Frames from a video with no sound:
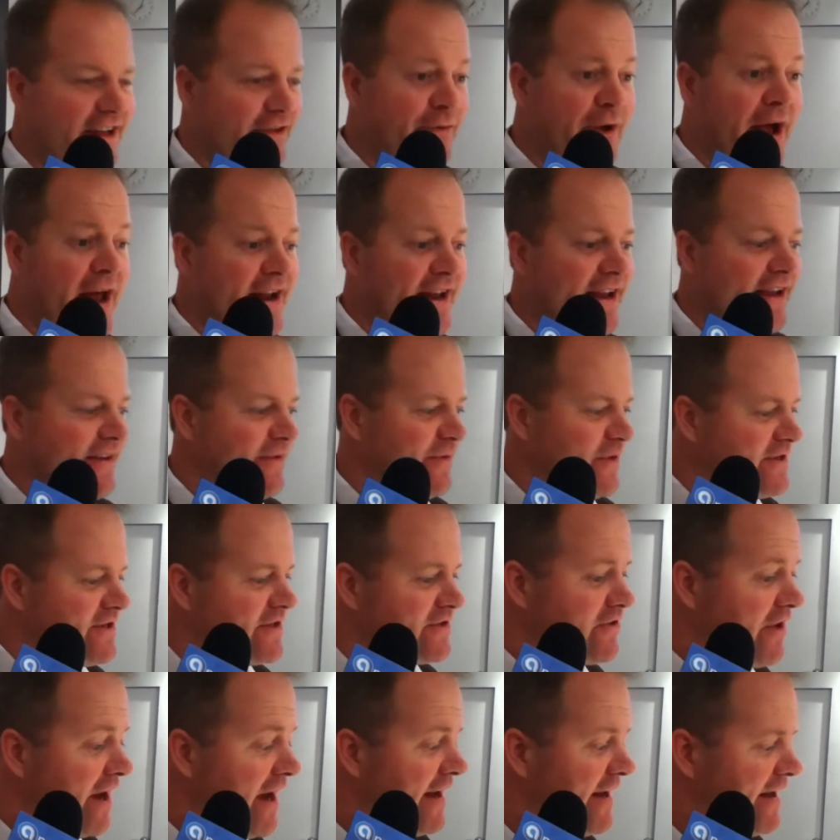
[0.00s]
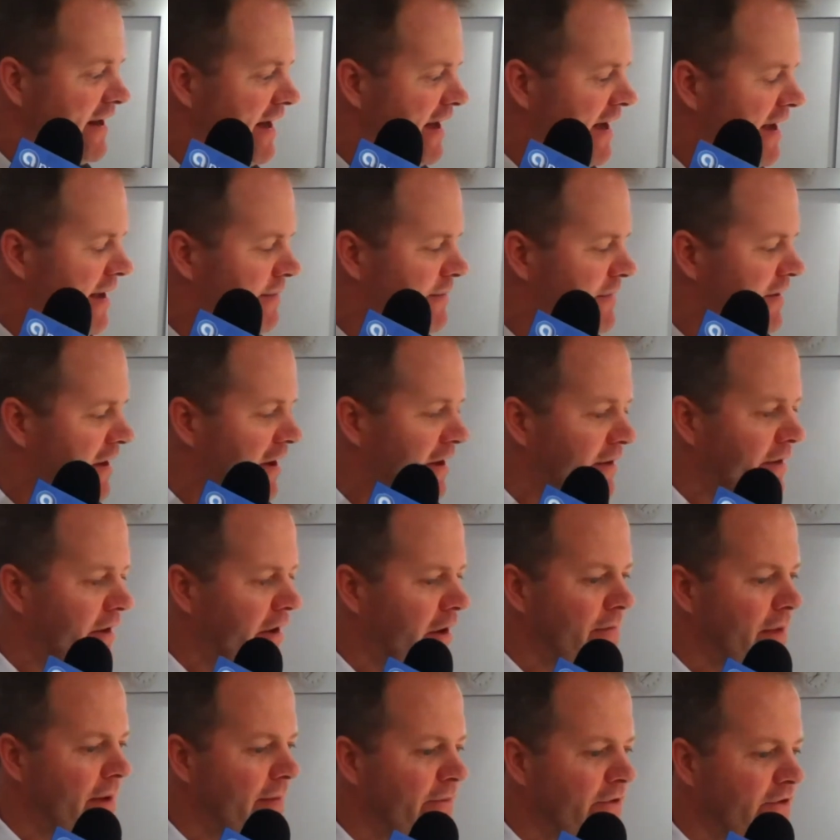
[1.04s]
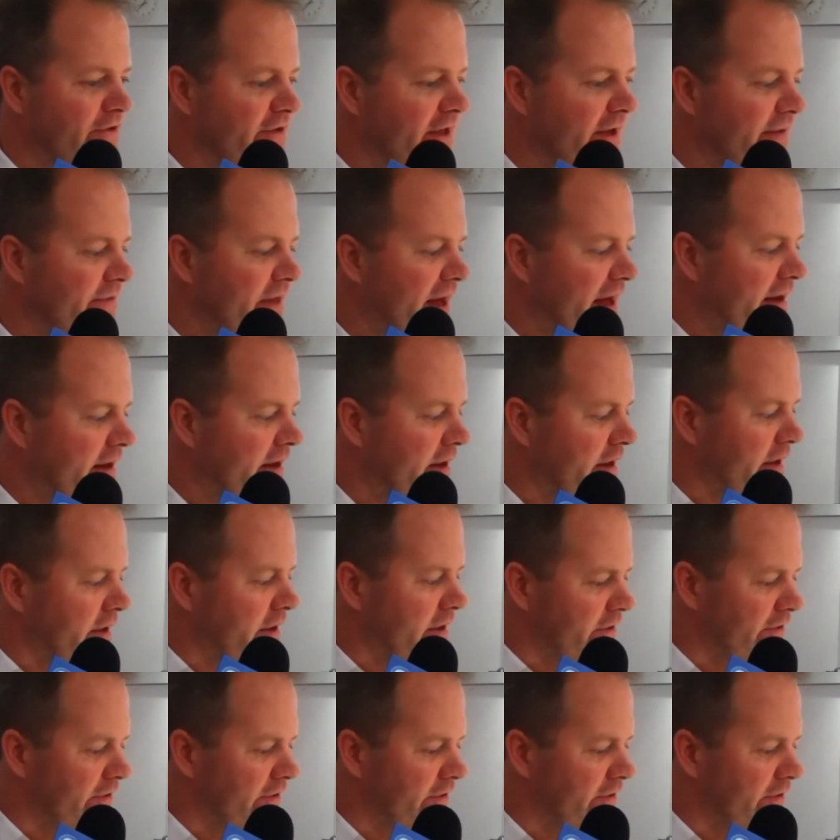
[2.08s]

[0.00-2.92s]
It's ready, which is great, and our members love that.